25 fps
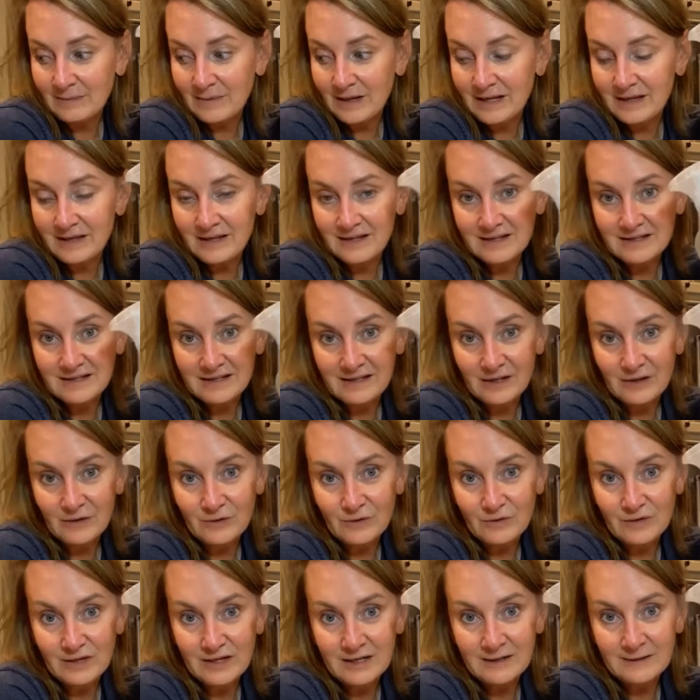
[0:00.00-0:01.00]
labels
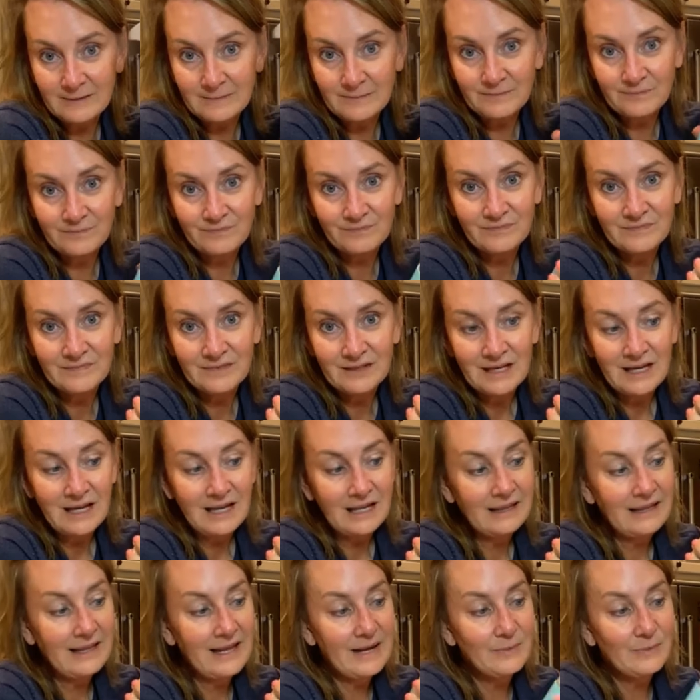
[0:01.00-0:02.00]
there for our
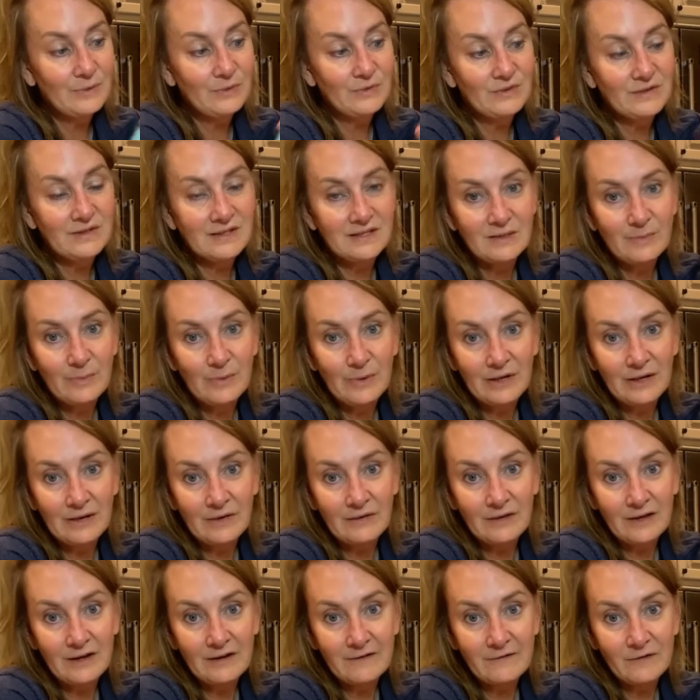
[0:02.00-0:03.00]
UP didn't come
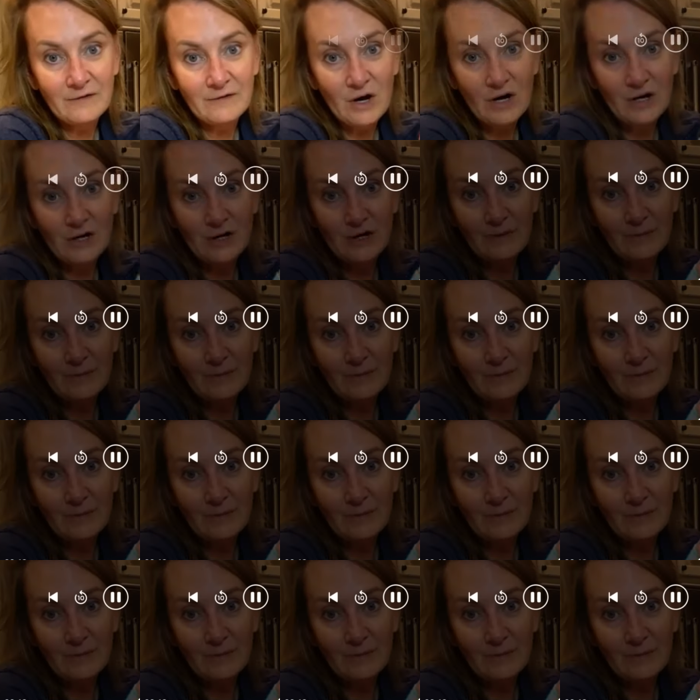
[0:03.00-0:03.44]
with the bottle,